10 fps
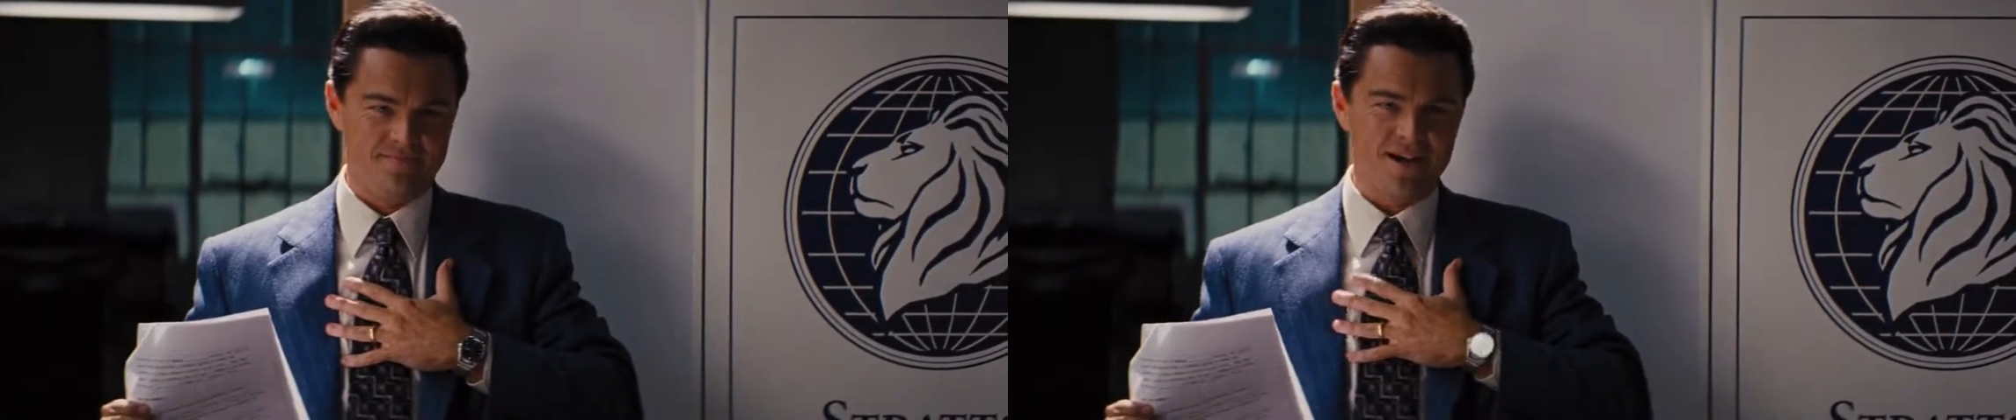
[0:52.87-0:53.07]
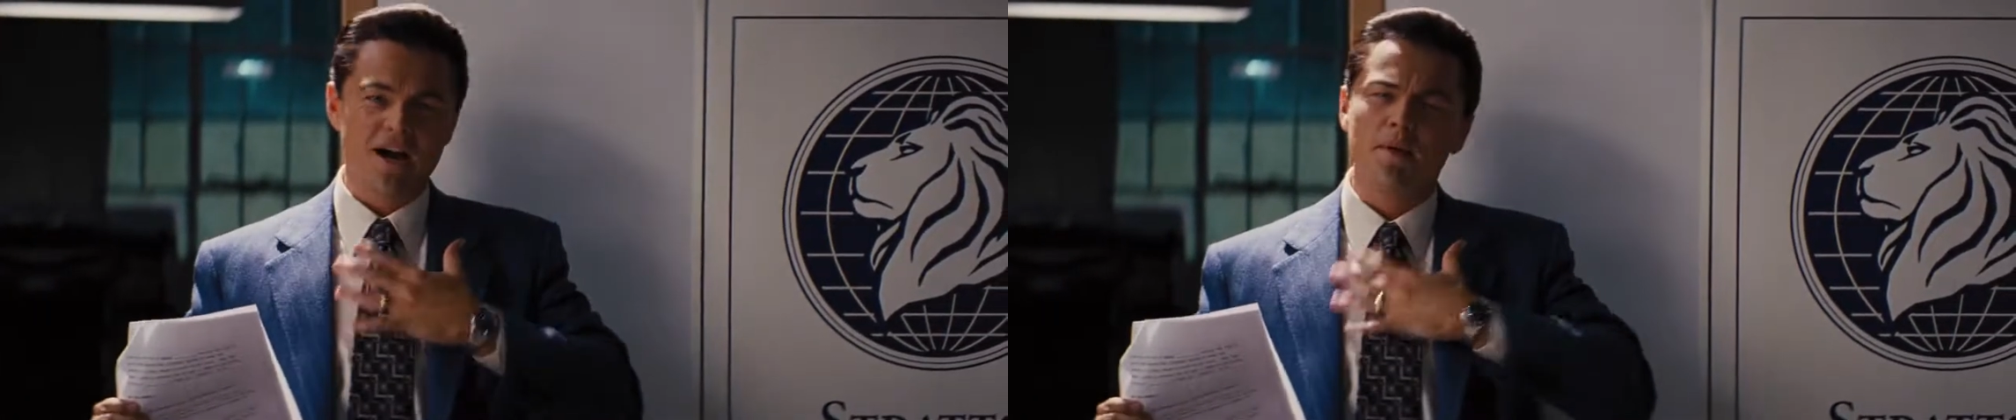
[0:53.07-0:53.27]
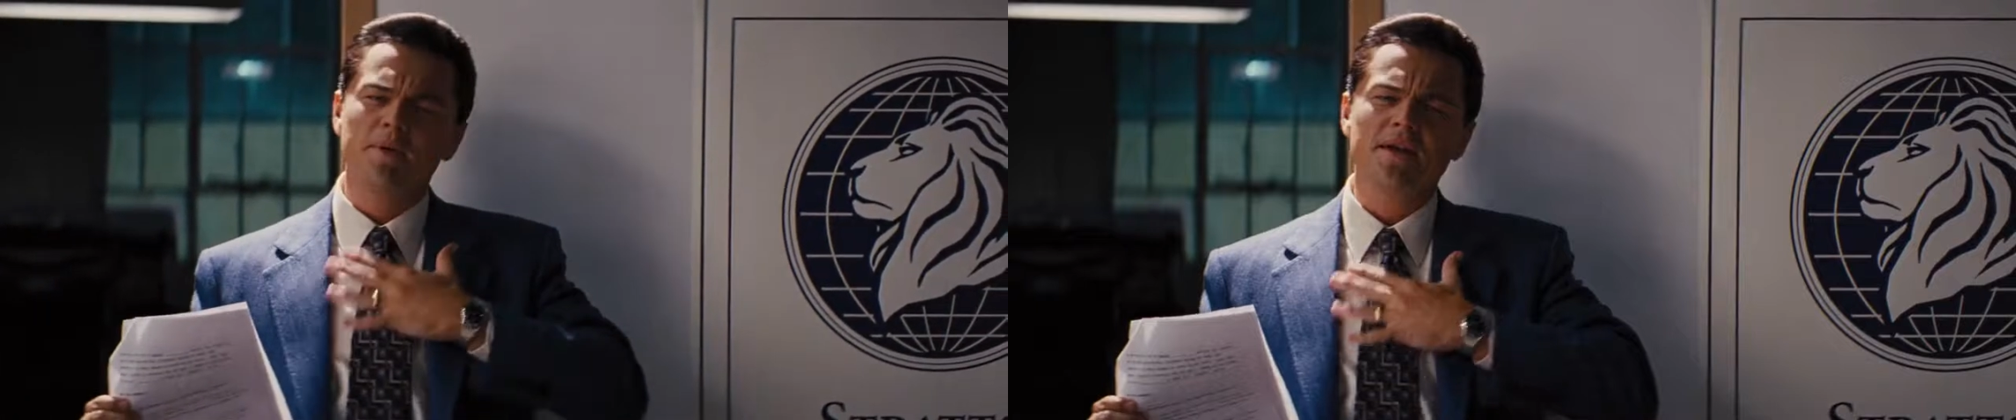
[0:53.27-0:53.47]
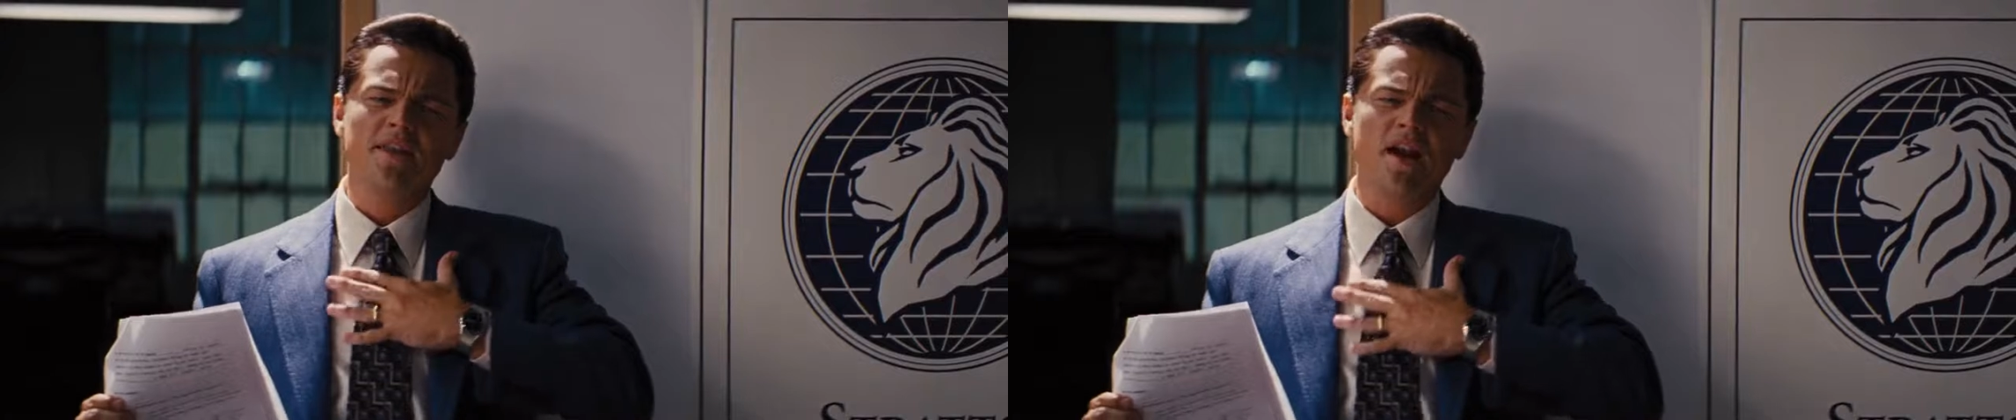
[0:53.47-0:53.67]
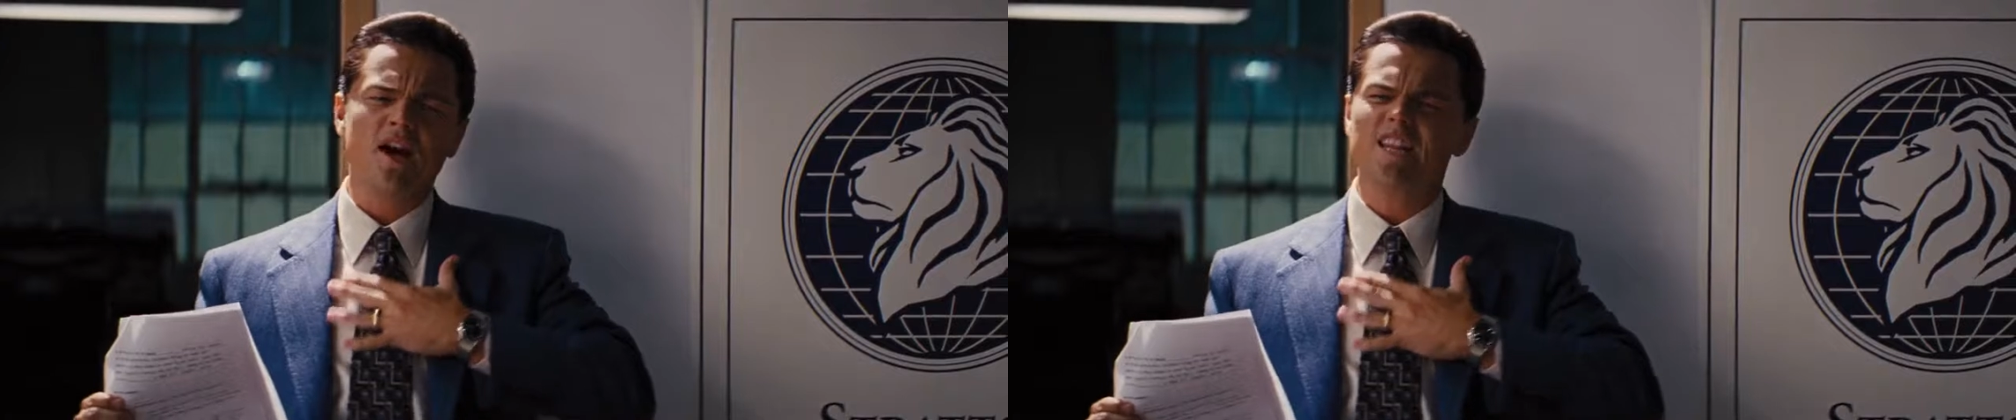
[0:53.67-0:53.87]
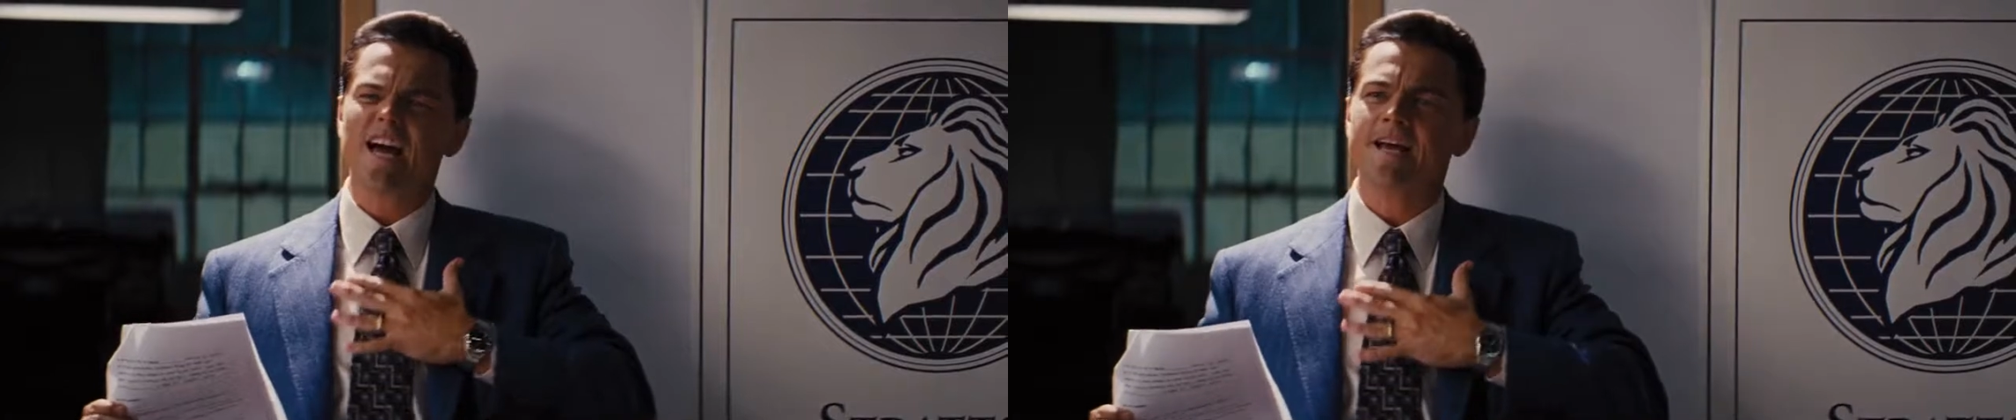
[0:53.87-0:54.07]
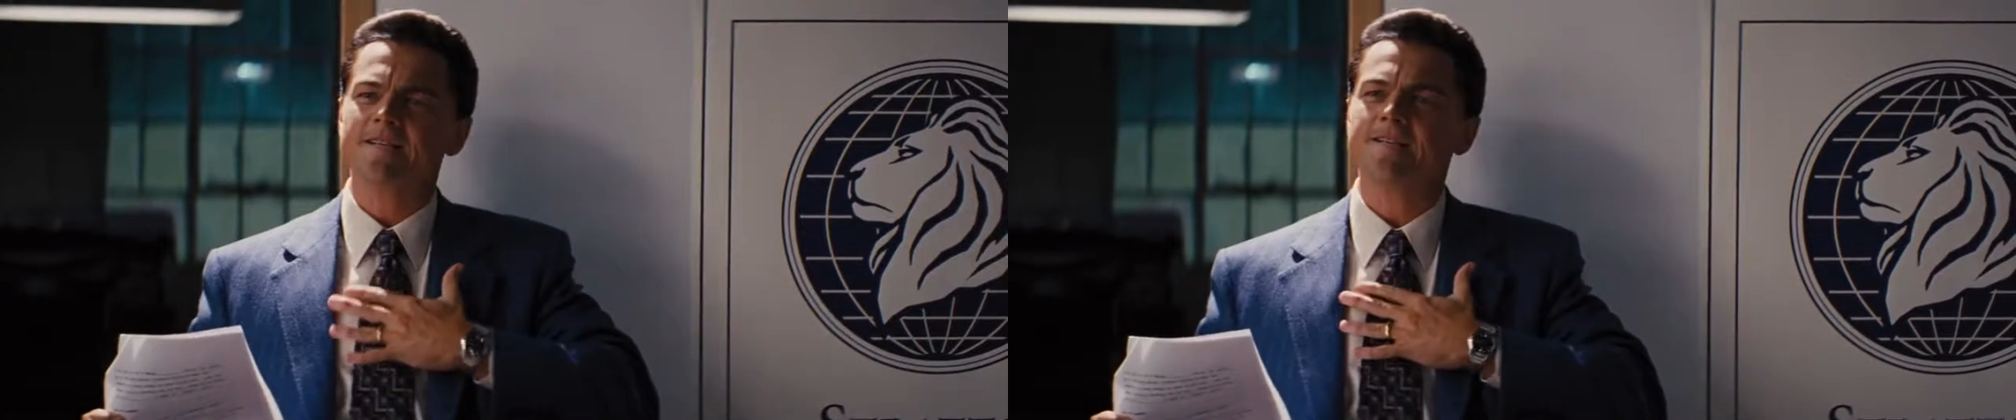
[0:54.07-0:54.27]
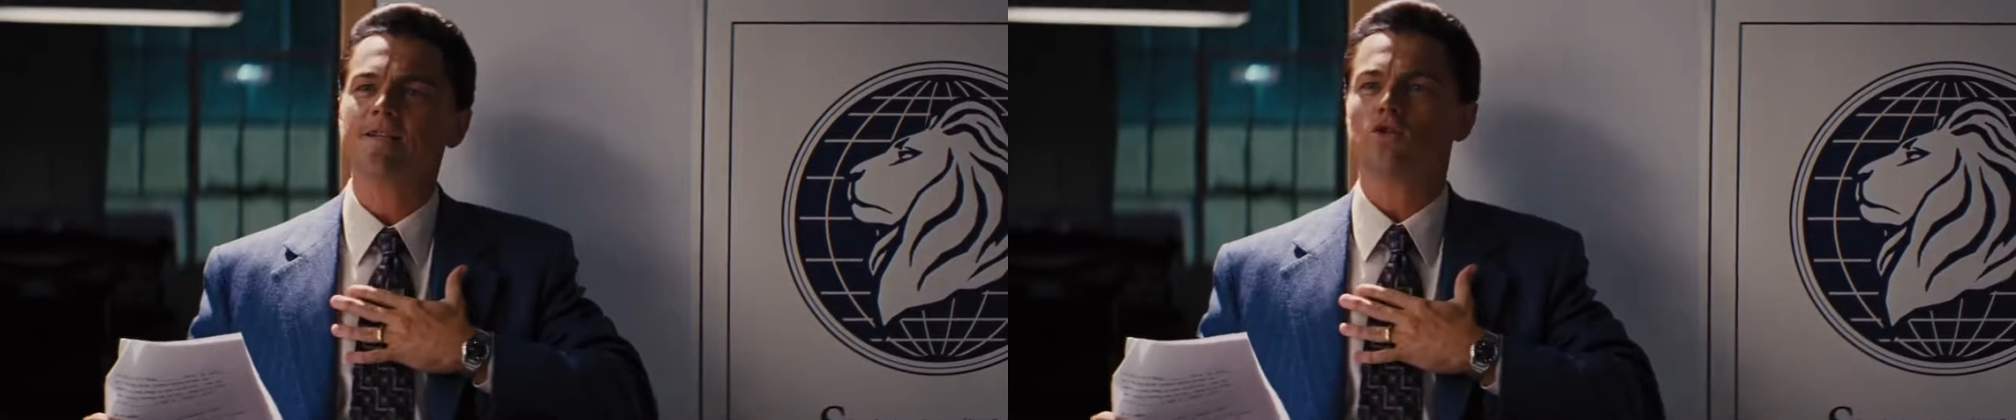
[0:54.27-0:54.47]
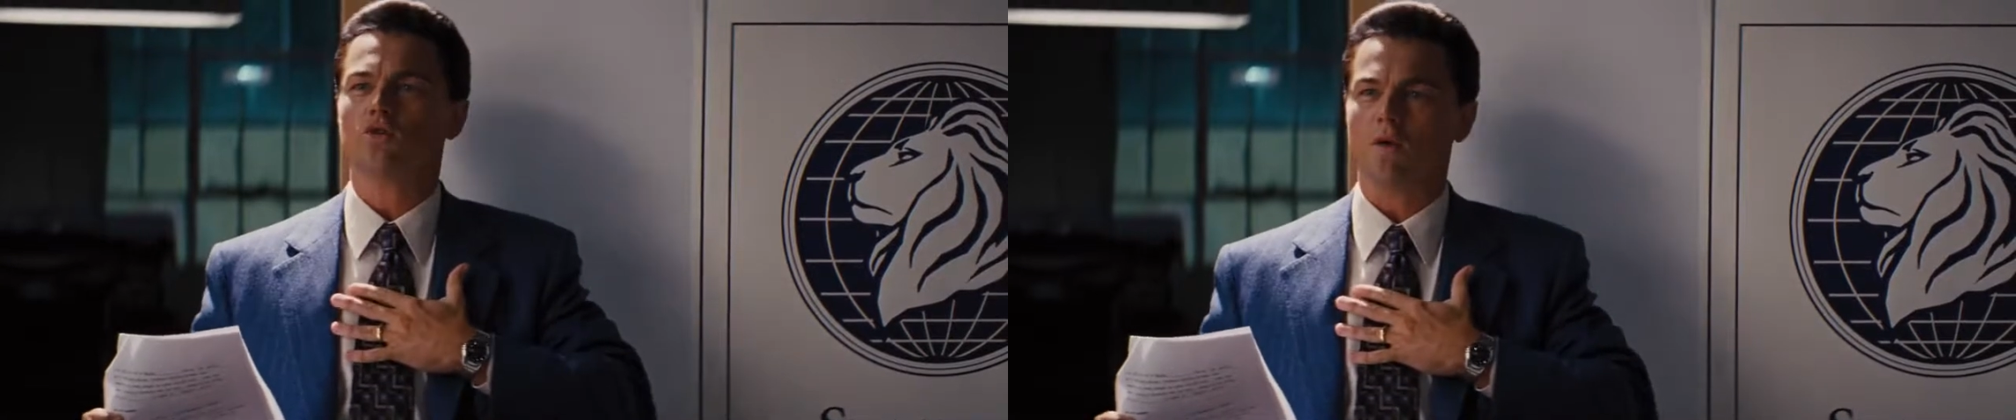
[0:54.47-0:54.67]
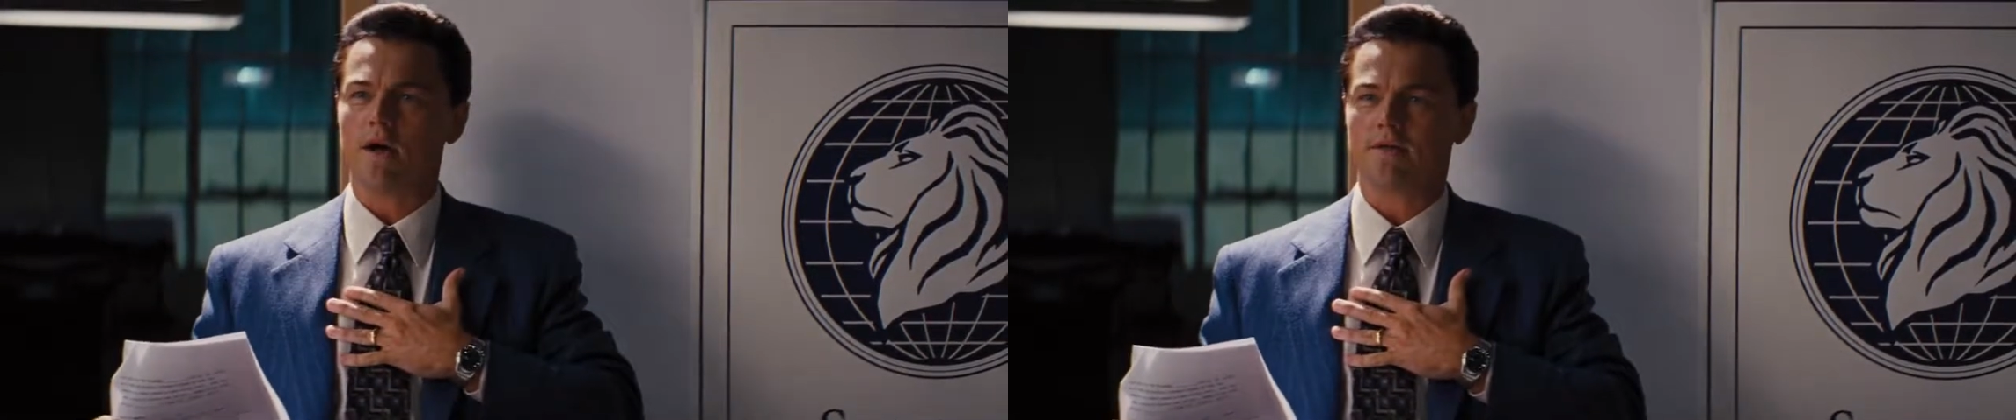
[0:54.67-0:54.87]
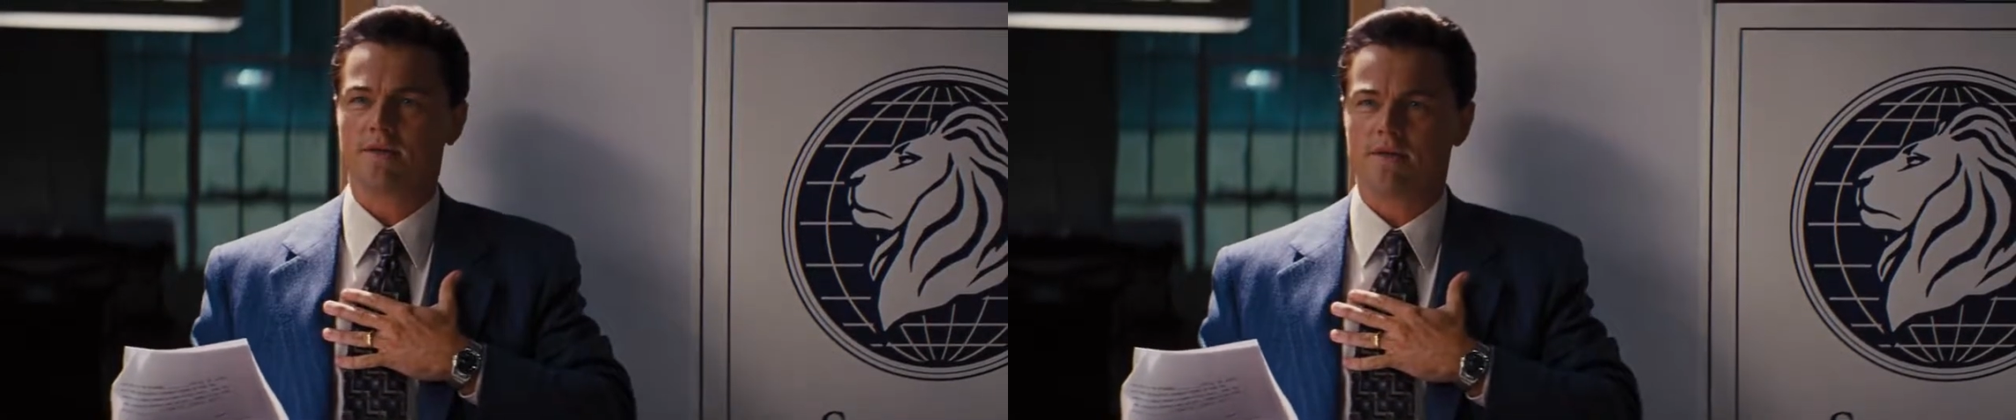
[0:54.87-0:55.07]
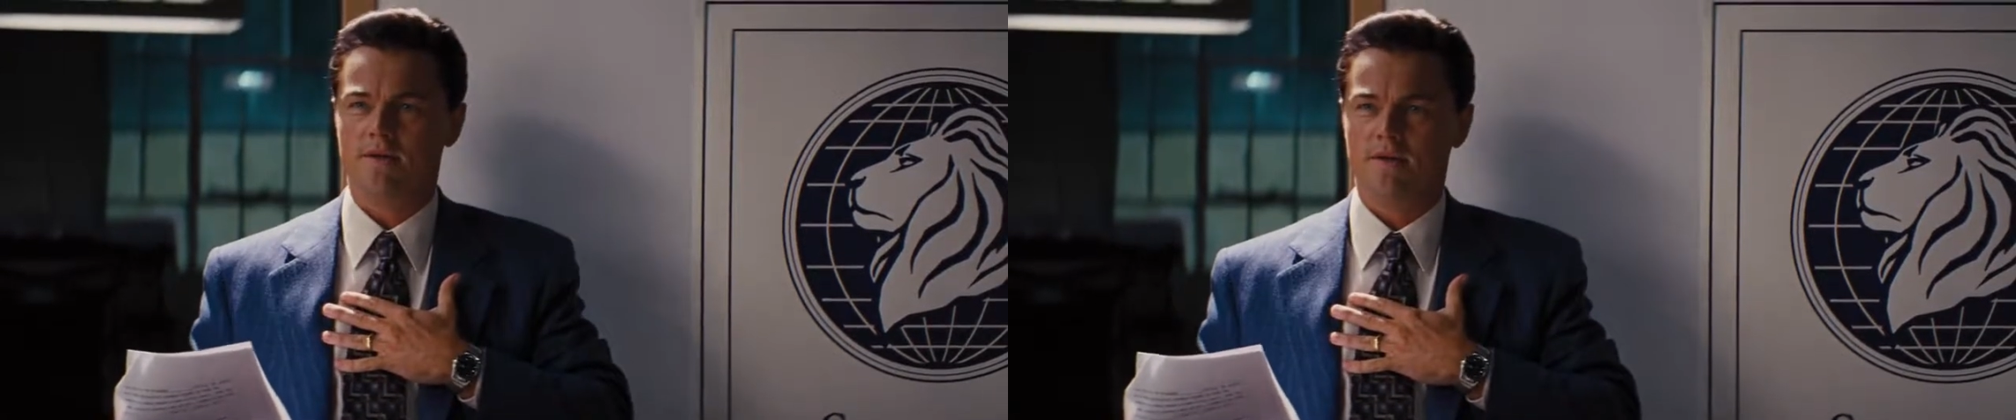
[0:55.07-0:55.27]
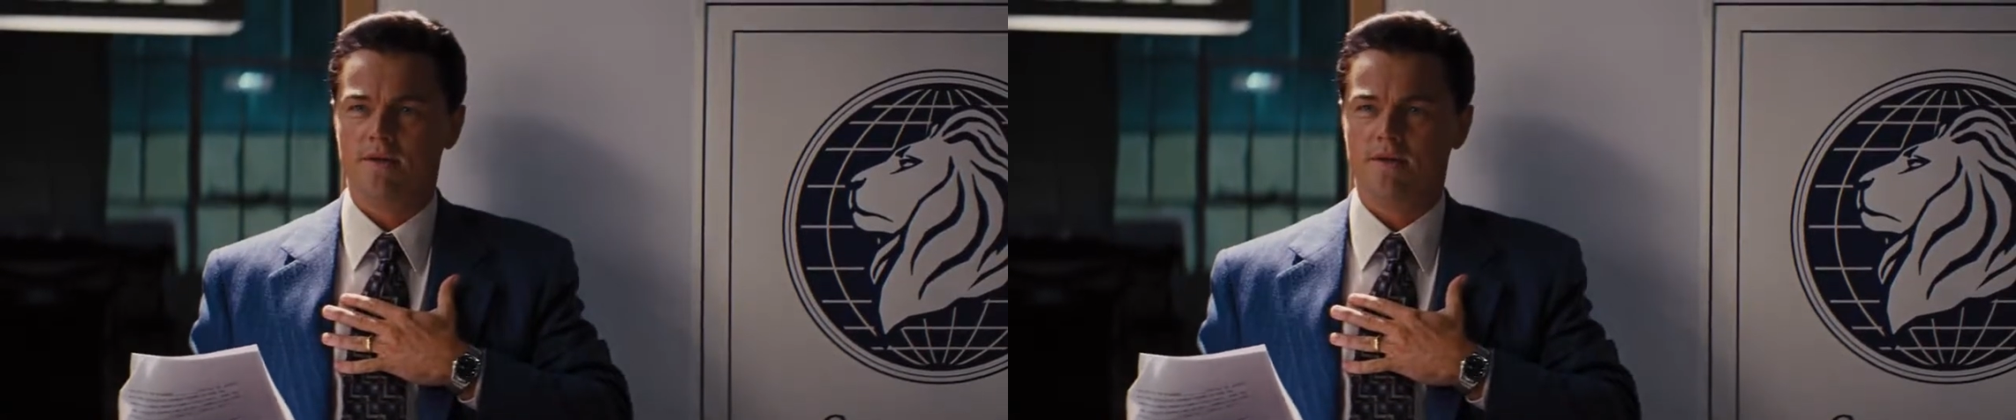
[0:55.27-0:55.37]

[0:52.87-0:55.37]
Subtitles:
A company that our clients can trust.